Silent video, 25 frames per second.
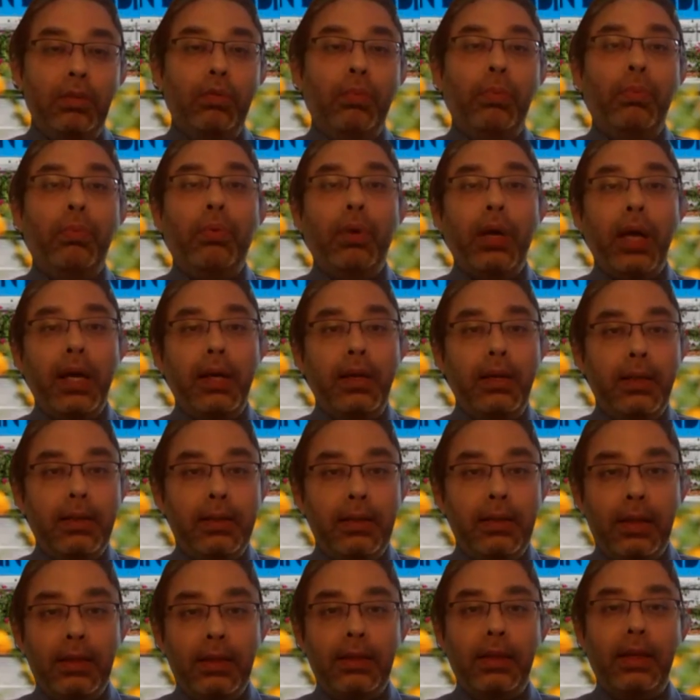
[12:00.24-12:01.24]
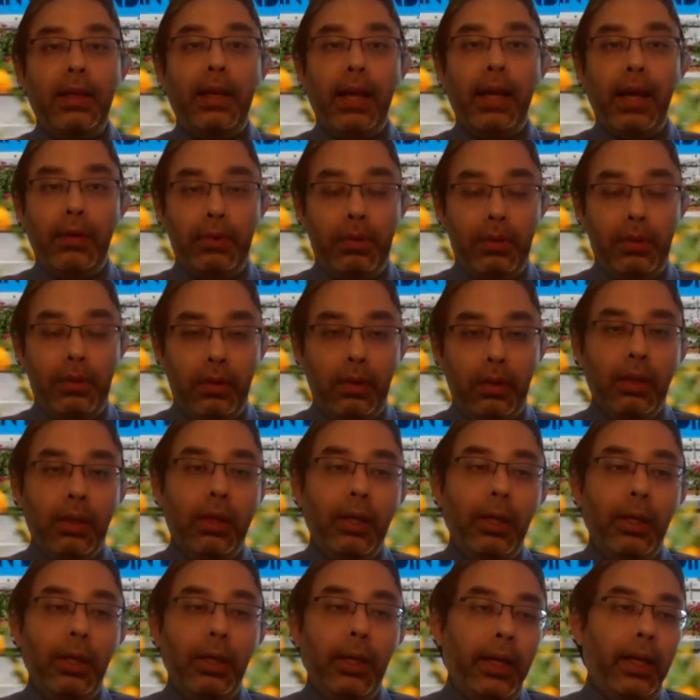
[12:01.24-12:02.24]
to practice as an accountant.
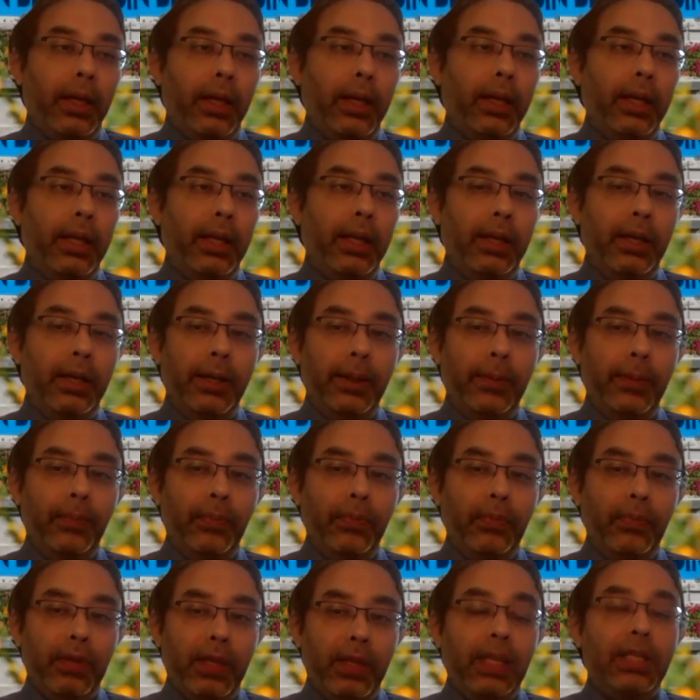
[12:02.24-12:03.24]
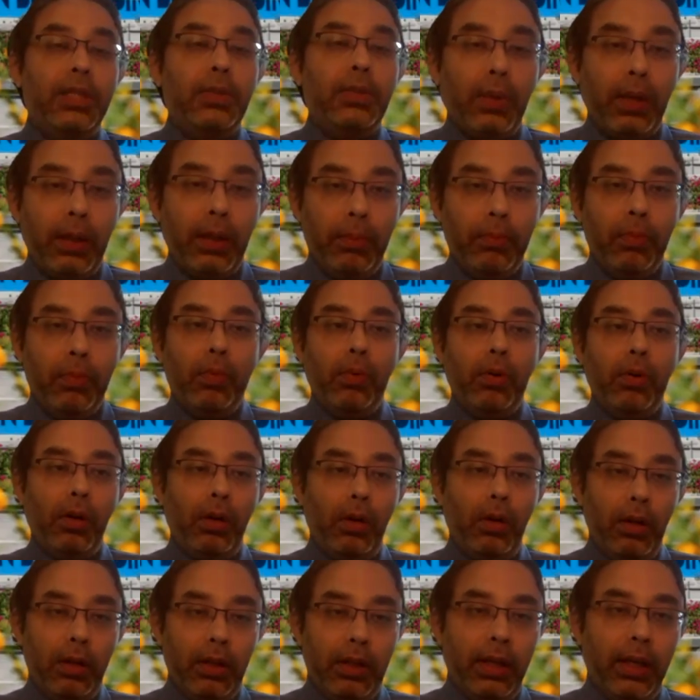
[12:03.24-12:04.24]
And um, that's why
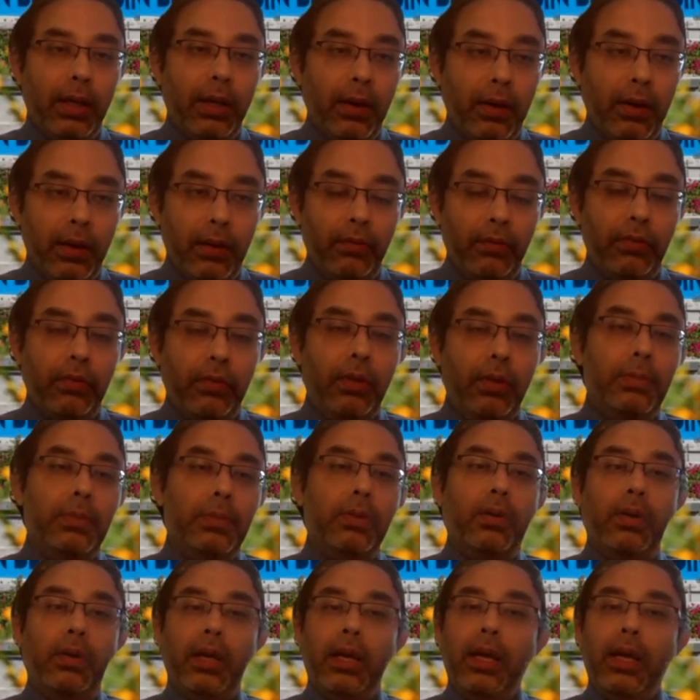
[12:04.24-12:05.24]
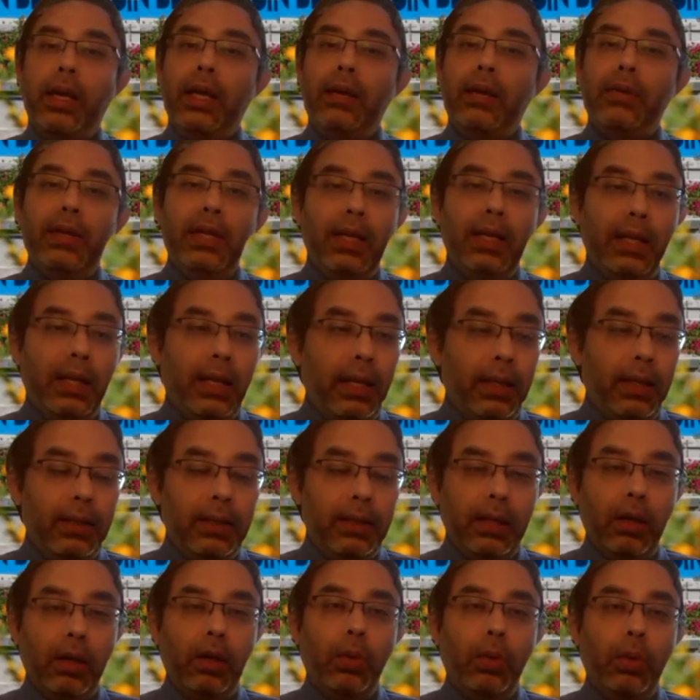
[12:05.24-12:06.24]
all the accounting firms or any client,
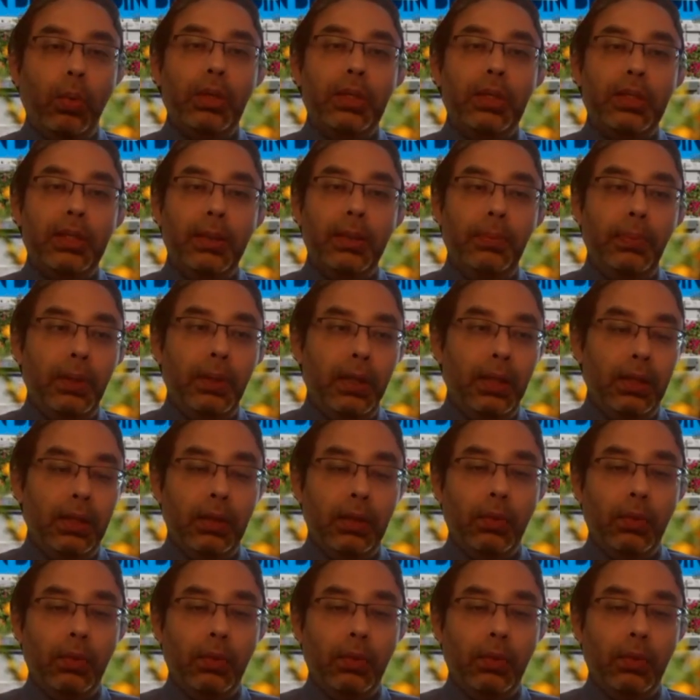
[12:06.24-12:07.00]
they all want CPA.